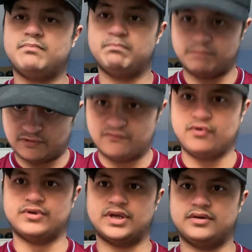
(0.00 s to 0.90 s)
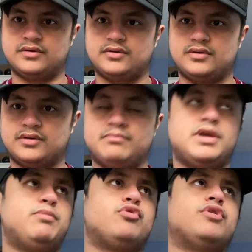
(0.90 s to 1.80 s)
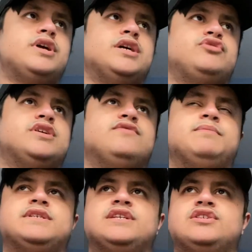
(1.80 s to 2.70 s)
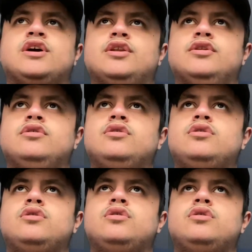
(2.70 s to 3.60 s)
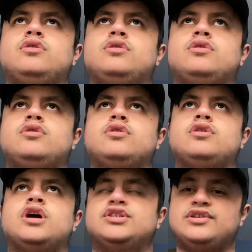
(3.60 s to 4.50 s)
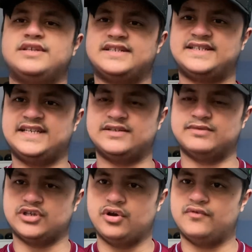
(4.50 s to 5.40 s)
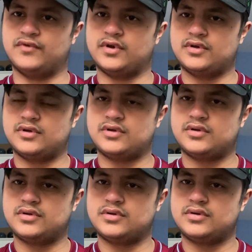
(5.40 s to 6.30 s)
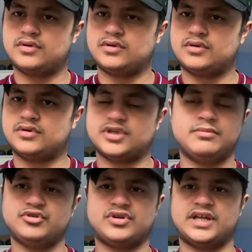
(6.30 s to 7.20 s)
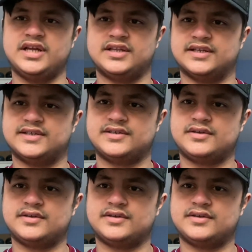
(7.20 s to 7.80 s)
before then. People got their transfer business done as soon as the season was over. So I'm not trying to hear this.